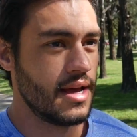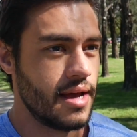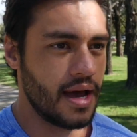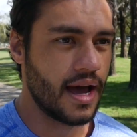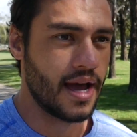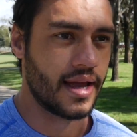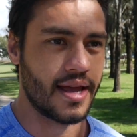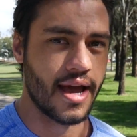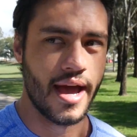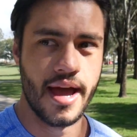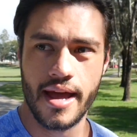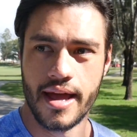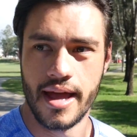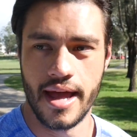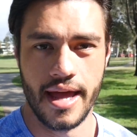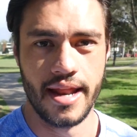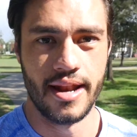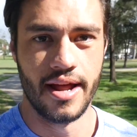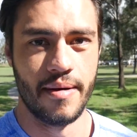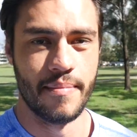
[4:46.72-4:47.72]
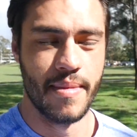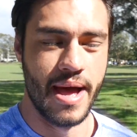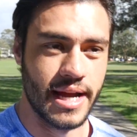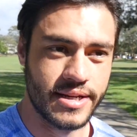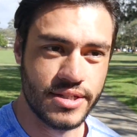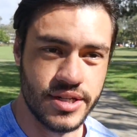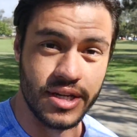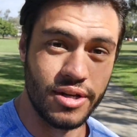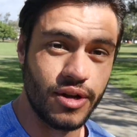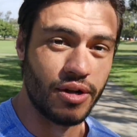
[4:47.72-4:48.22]
Okay, and I'm
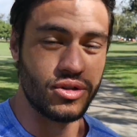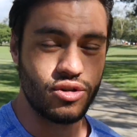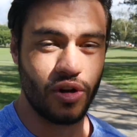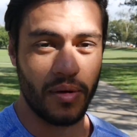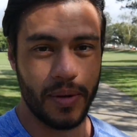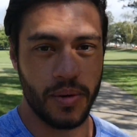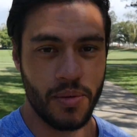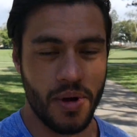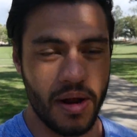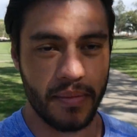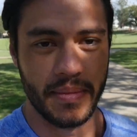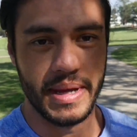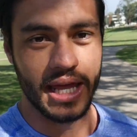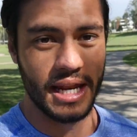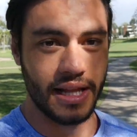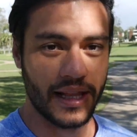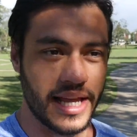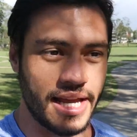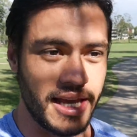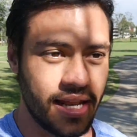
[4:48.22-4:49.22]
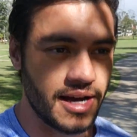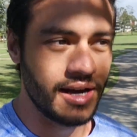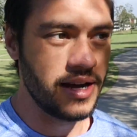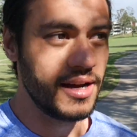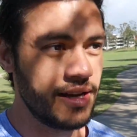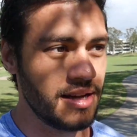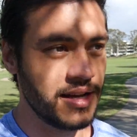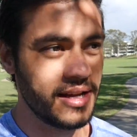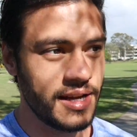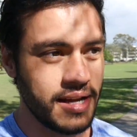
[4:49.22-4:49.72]
actually not dropping weight. I'm getting leaner,
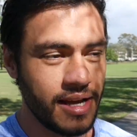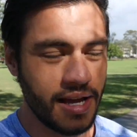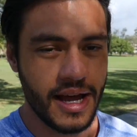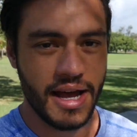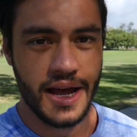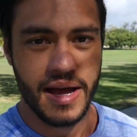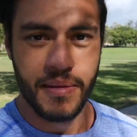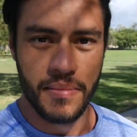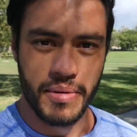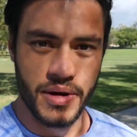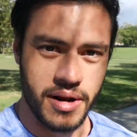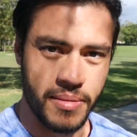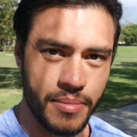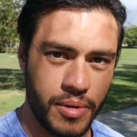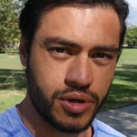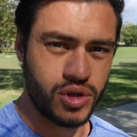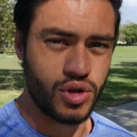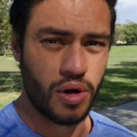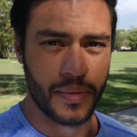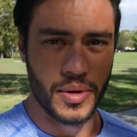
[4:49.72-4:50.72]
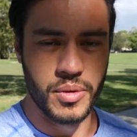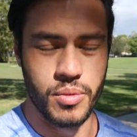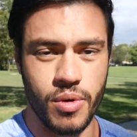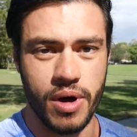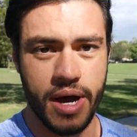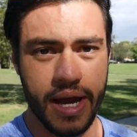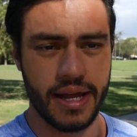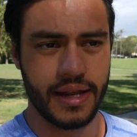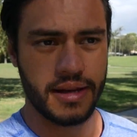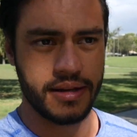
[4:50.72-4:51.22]
but I'm not dropping
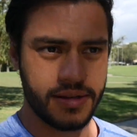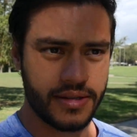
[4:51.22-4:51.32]
weight.